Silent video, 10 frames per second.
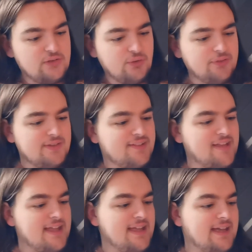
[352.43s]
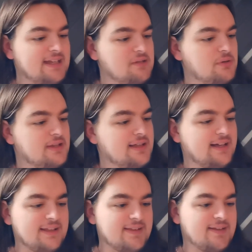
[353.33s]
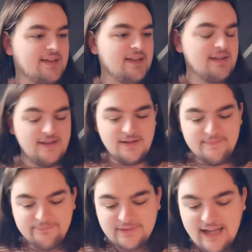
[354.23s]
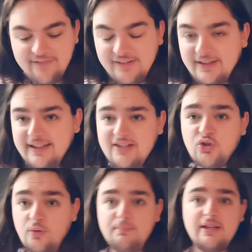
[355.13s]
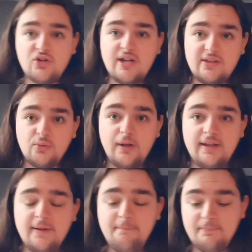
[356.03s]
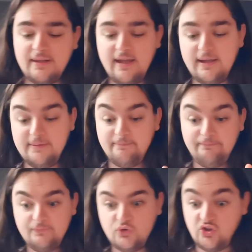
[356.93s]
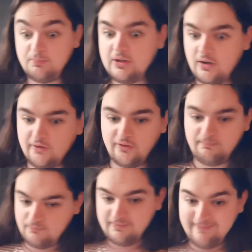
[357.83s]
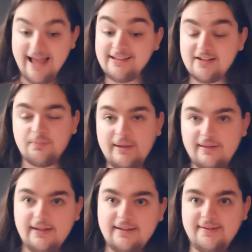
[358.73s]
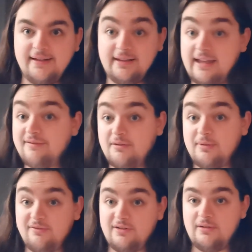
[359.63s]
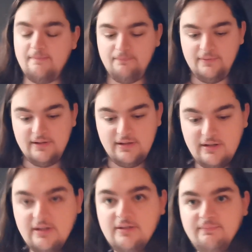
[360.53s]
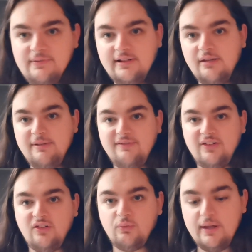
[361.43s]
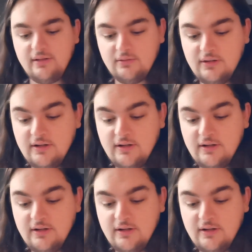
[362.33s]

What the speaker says: Doesn't say it anywhere that I can see. I feel like it should be a shake to wake, just because that last bit, like I said, I gave it a little bit of a swill,